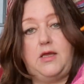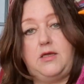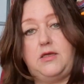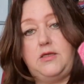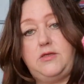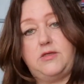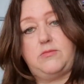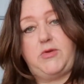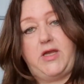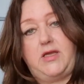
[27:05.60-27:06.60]

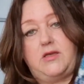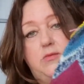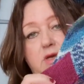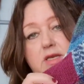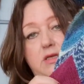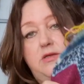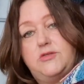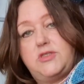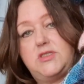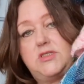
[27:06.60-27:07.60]
Another blanket on my
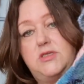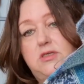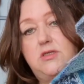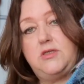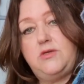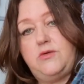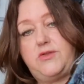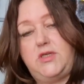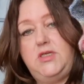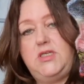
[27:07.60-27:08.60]
needles is the
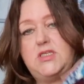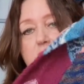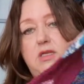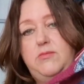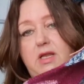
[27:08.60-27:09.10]
northeasterly